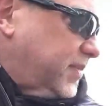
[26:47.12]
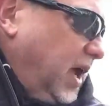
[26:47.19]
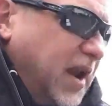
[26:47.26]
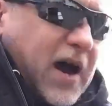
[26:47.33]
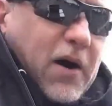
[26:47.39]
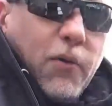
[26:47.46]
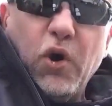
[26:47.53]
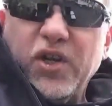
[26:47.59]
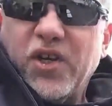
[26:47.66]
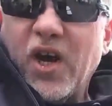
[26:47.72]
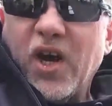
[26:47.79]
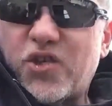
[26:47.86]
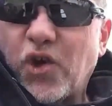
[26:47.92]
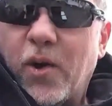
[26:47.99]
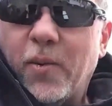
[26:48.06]
That wind
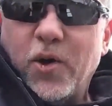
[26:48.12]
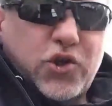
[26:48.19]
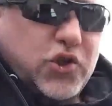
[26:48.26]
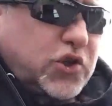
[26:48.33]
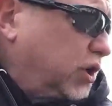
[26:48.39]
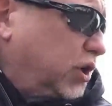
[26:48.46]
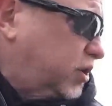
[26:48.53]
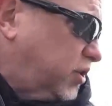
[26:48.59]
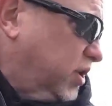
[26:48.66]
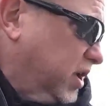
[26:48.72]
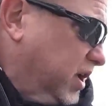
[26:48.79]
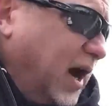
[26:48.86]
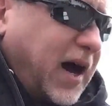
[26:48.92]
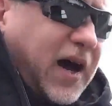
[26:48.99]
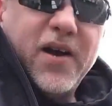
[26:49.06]
gust almost took
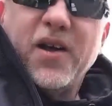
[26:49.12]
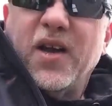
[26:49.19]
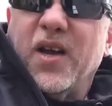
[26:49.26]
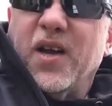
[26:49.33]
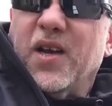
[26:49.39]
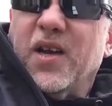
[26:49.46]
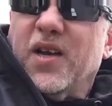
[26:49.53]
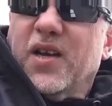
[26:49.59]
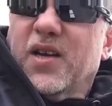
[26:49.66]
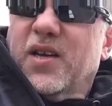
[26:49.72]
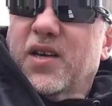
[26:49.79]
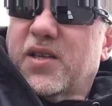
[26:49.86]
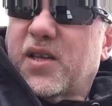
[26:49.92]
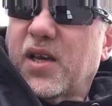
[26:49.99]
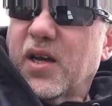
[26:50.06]
the uh,
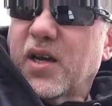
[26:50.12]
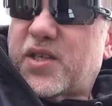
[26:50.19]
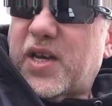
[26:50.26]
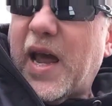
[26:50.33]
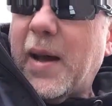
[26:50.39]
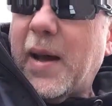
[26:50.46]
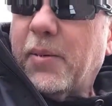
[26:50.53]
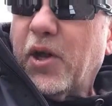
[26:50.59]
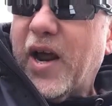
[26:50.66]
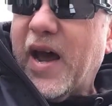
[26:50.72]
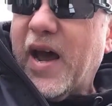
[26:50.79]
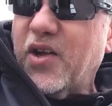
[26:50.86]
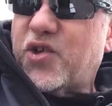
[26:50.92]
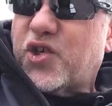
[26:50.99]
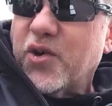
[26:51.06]
the tablet
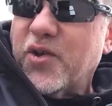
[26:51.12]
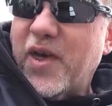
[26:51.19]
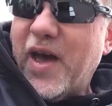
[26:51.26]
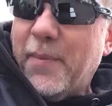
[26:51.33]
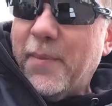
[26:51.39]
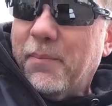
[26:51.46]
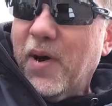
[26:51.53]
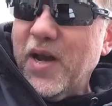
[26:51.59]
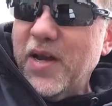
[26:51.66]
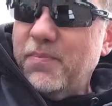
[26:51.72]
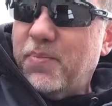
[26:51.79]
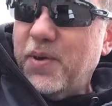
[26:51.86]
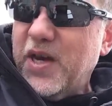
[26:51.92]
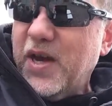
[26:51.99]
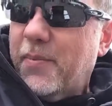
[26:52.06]
out, so that
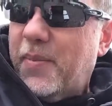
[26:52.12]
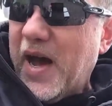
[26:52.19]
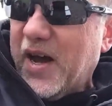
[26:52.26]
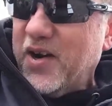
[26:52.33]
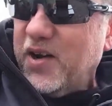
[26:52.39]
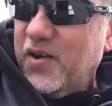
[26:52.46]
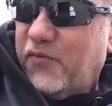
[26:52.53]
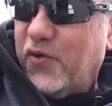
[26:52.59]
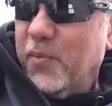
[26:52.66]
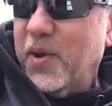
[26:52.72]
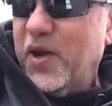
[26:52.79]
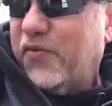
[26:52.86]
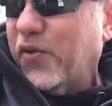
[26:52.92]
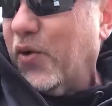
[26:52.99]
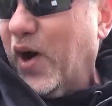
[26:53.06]
might be about it for
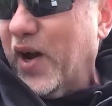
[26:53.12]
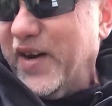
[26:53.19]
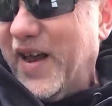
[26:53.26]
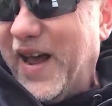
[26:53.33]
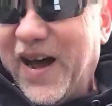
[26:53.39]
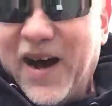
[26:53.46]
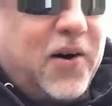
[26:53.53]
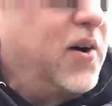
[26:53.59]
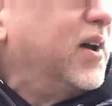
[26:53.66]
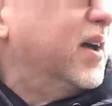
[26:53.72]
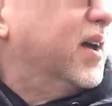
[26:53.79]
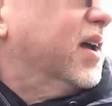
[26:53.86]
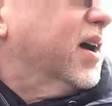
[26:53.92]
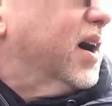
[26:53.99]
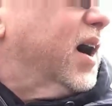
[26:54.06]
me for right
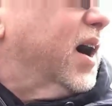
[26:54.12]
now.